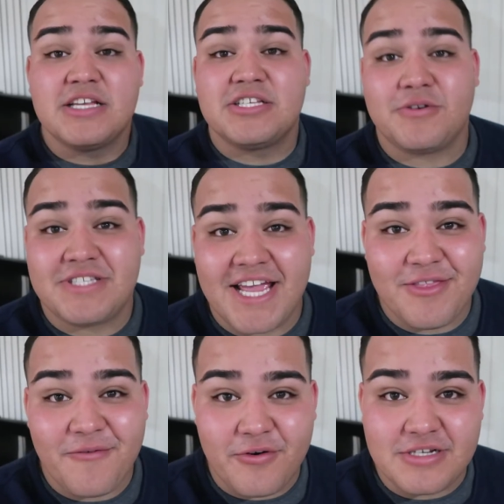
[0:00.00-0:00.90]
So to
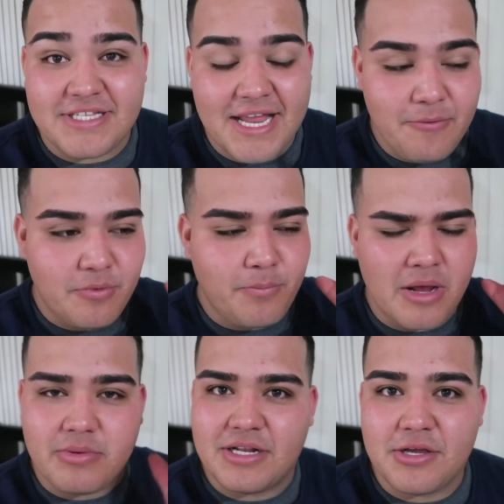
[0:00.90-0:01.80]
end the first day, we're
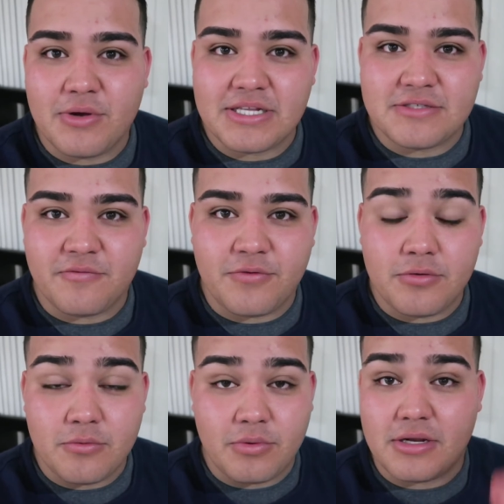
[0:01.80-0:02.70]
probably gonna go get some
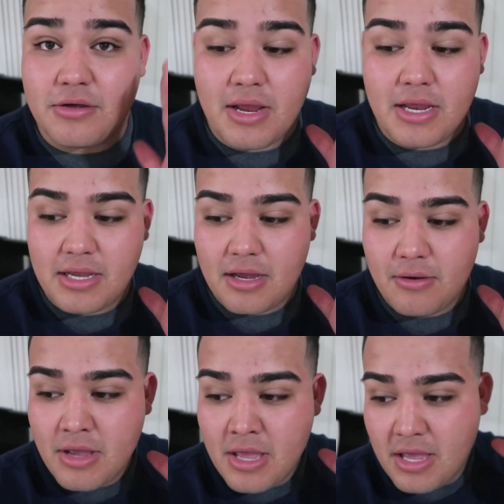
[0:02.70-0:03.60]
food. We're gonna go hang
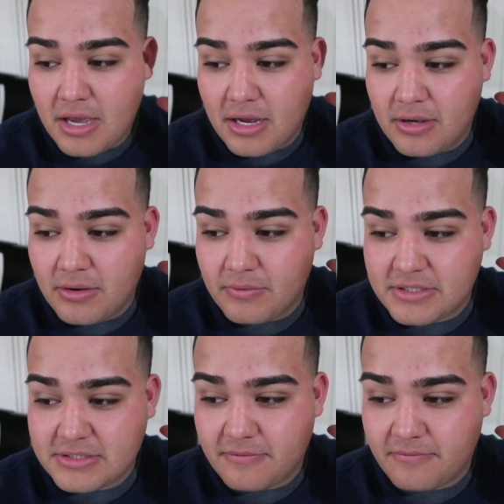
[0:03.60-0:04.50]
out
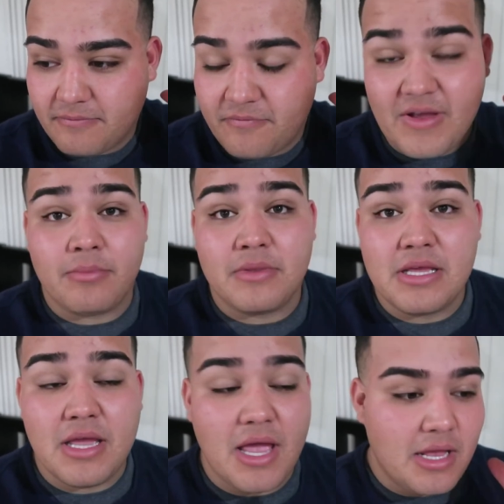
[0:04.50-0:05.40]
with some
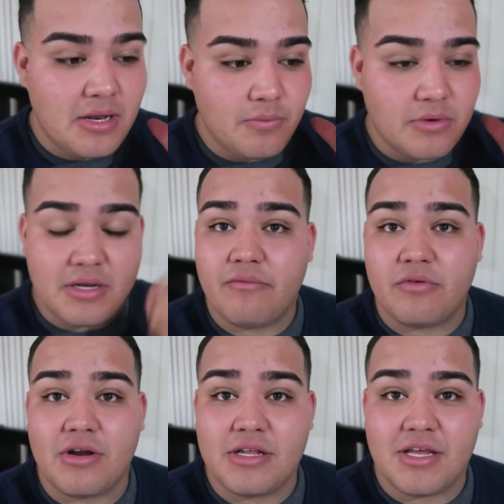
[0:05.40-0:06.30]
family and we're gonna have
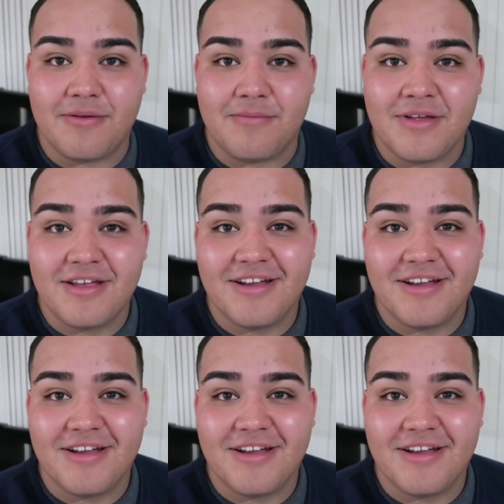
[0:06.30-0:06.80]
a great time.